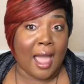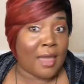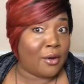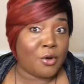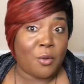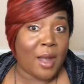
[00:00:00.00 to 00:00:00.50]

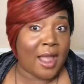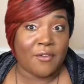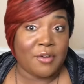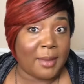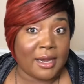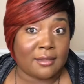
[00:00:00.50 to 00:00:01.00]
I don't know why
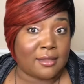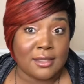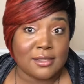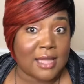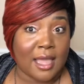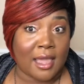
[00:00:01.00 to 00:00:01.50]
everybody
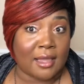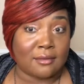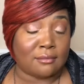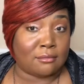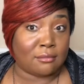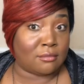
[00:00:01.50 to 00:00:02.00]
thinks that
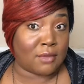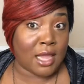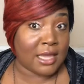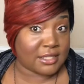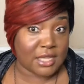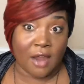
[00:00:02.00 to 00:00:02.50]

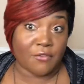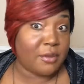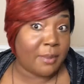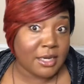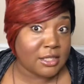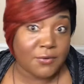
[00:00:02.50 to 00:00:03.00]
it's
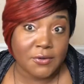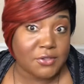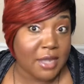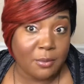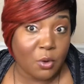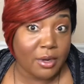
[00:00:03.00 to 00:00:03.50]
everybody's
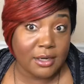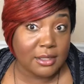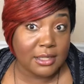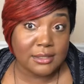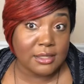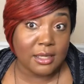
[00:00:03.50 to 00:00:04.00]
first time going to
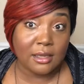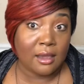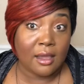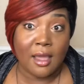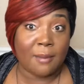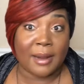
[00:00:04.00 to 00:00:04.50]
Disney,
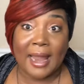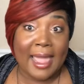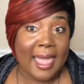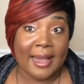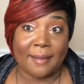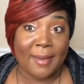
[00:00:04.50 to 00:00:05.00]
but I
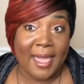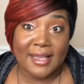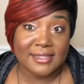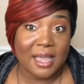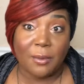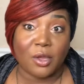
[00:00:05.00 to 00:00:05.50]
had a
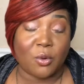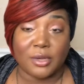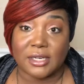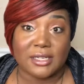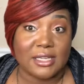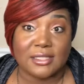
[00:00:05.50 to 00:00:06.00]
pass. I would go
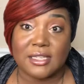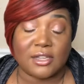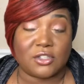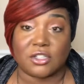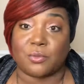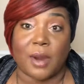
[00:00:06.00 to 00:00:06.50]
into Disney
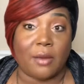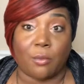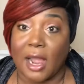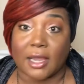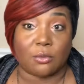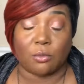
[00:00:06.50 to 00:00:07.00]
and just ride
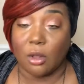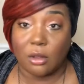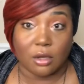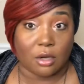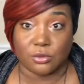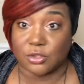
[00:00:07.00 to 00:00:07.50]
Rock and
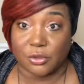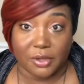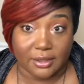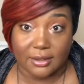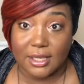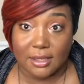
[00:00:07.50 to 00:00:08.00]
Roller Coaster
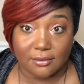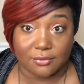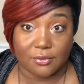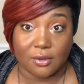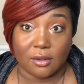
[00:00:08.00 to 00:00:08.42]
and leave.